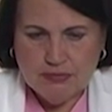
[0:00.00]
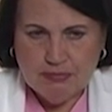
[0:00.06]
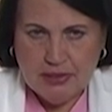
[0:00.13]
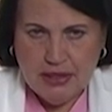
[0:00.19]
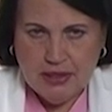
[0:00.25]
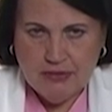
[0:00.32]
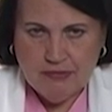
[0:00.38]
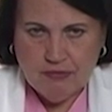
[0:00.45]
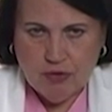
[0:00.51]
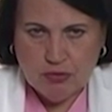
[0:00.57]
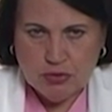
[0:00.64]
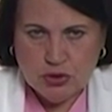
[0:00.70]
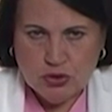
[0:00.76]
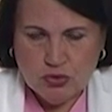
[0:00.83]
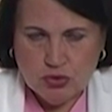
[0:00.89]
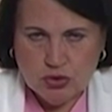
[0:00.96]
many of the
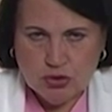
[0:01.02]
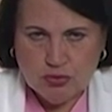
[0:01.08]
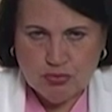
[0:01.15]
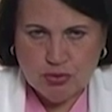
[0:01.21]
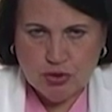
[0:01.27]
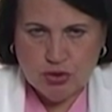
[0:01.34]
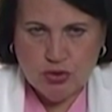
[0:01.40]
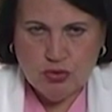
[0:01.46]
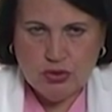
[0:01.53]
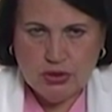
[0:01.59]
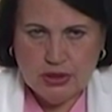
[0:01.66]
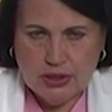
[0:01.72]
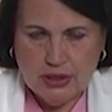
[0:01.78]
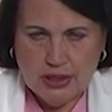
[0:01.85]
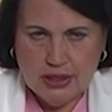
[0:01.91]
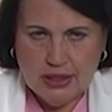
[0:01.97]
pharmaceuticals produced
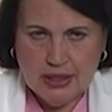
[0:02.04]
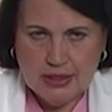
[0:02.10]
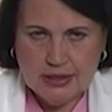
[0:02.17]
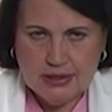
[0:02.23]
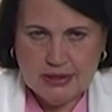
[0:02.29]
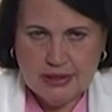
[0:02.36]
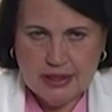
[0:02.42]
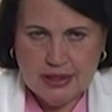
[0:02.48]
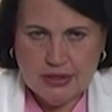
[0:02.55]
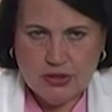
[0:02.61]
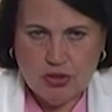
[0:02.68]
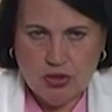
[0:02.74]
in the United States